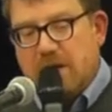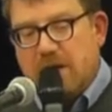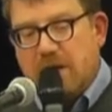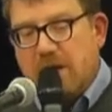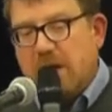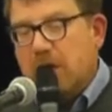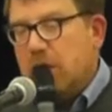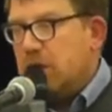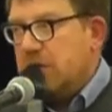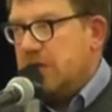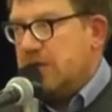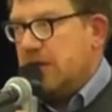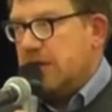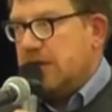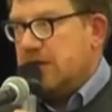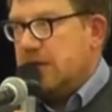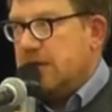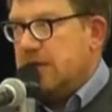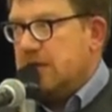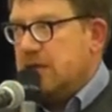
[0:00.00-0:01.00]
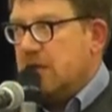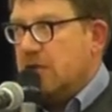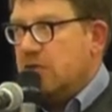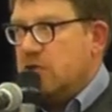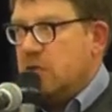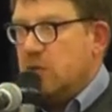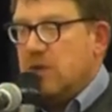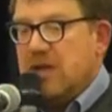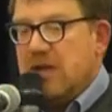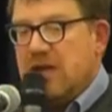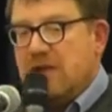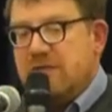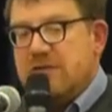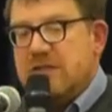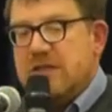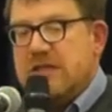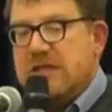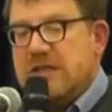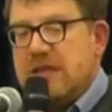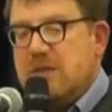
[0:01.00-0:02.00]
lunatics in this country would love
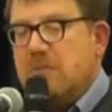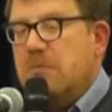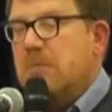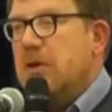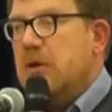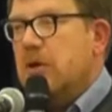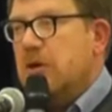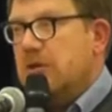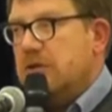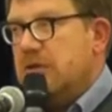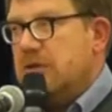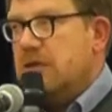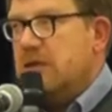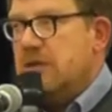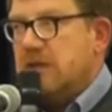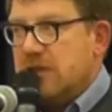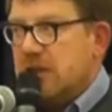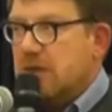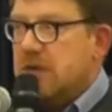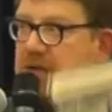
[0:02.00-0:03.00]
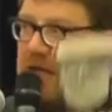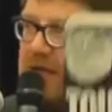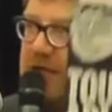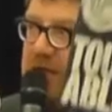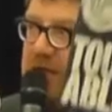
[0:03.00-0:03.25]
to see burnt. So get